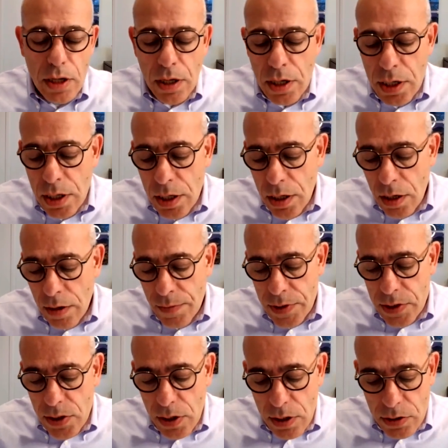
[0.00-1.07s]
of the
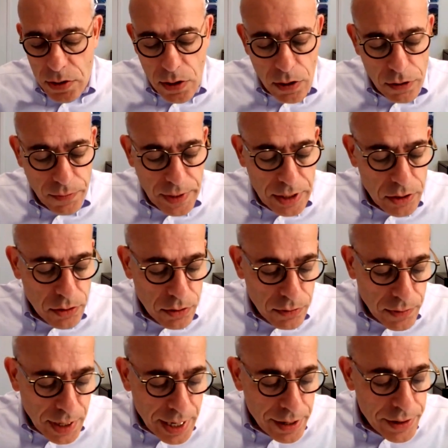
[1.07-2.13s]
SARS-CoV-2
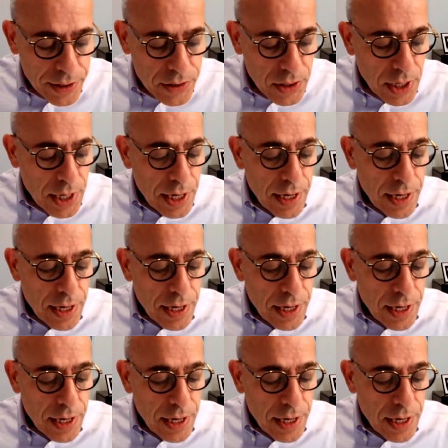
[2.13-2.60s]
virus.